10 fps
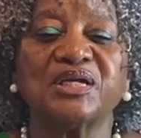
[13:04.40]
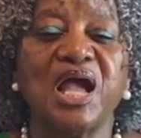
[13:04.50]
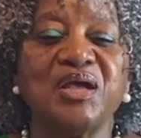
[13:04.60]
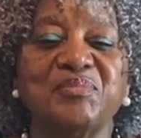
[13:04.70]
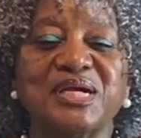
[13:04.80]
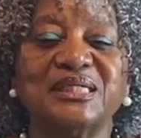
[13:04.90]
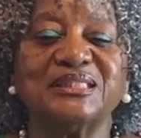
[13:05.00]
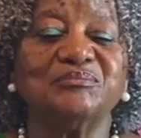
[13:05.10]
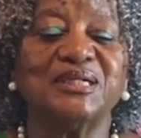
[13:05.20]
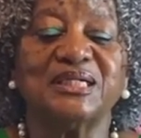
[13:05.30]
Amen,
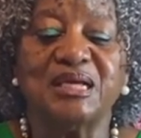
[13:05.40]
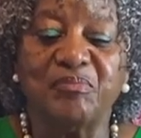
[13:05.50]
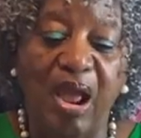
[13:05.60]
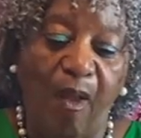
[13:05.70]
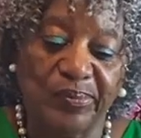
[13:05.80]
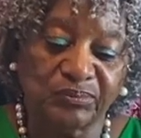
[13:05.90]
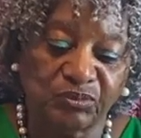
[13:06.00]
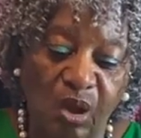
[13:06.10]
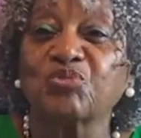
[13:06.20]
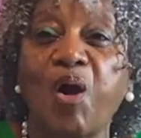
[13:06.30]
amen,
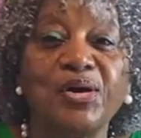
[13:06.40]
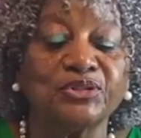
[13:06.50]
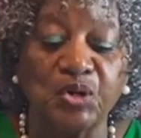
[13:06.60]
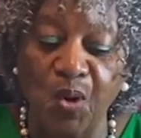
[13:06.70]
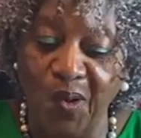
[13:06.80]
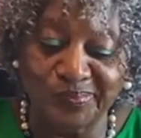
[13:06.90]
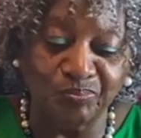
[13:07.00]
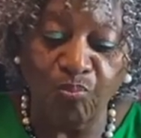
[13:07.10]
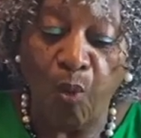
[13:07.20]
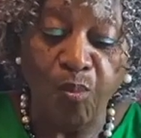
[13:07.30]
amen. It's good.
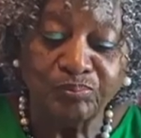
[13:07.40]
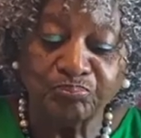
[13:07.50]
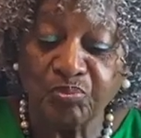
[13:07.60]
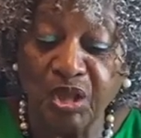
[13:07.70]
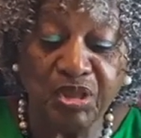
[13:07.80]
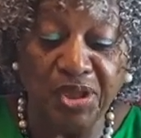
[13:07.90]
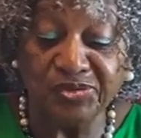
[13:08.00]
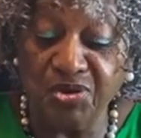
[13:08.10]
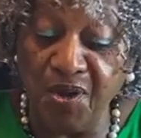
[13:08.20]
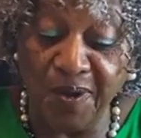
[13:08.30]
It
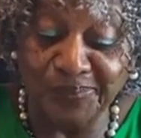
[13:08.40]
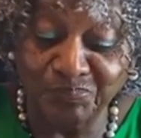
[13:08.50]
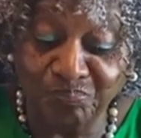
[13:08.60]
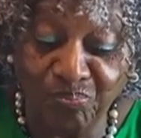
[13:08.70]
tastes good.